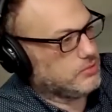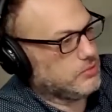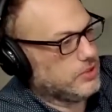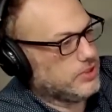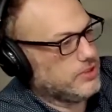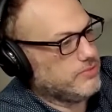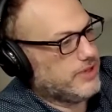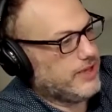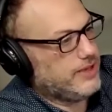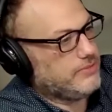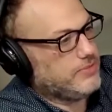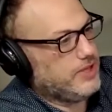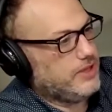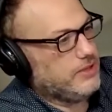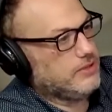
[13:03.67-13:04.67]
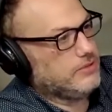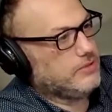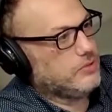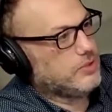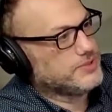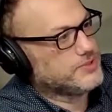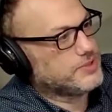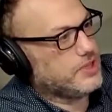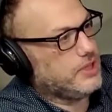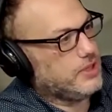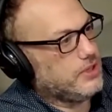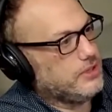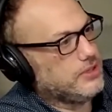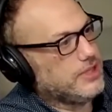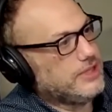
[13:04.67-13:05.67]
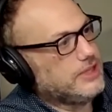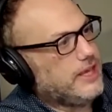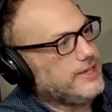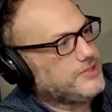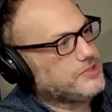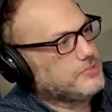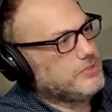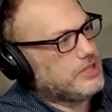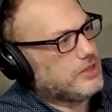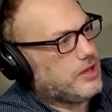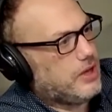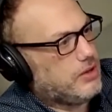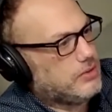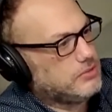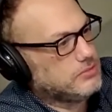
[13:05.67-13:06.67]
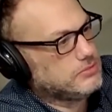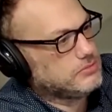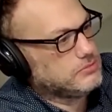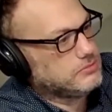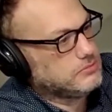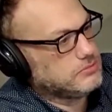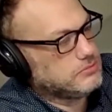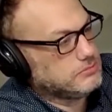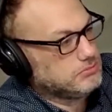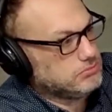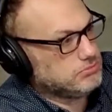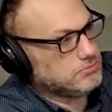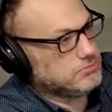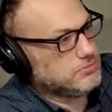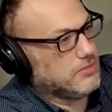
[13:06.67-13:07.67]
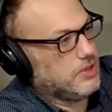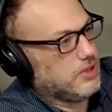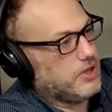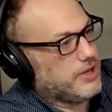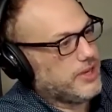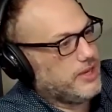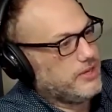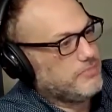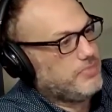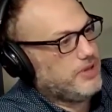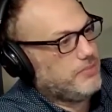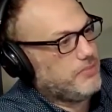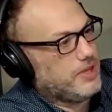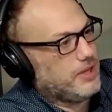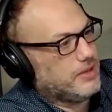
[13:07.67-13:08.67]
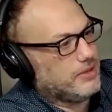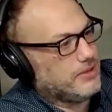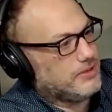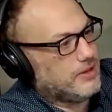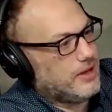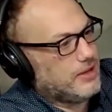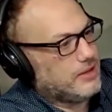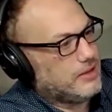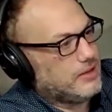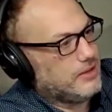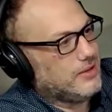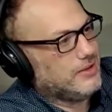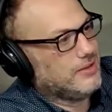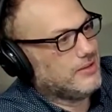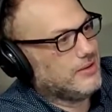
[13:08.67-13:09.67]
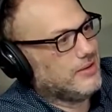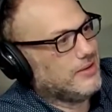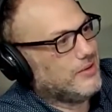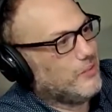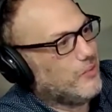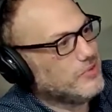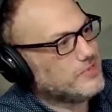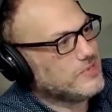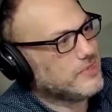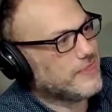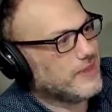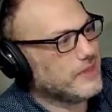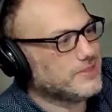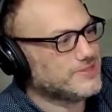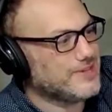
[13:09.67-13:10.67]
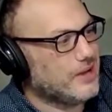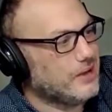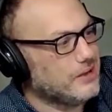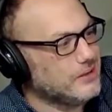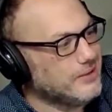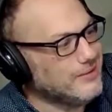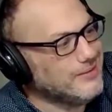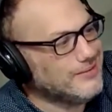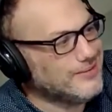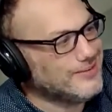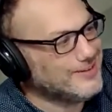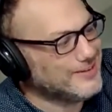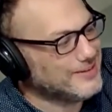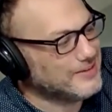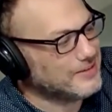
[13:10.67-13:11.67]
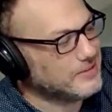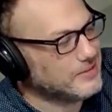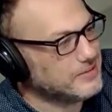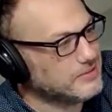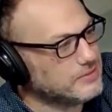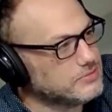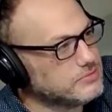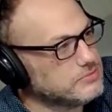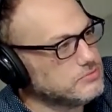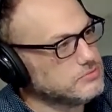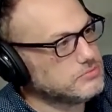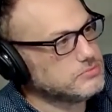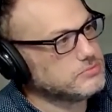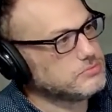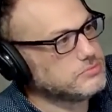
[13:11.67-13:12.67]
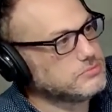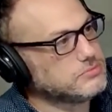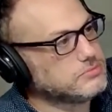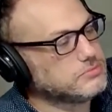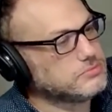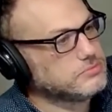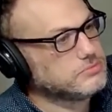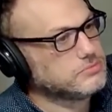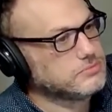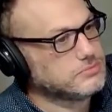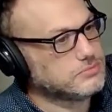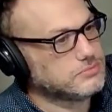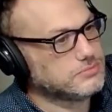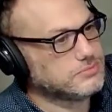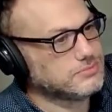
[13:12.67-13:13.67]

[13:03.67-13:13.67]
Look Will at how at peace. Me? Yeah. Look at how see. It, he likes how, me though. At peace, Spiegel is okay, he bit me. Oh, Josh, that's going to take a piece out yeah. of your mouth. he's fine. So? He's fine. be Potentially. If you want to hold Go your ahead. hand up, Sarah, call him back.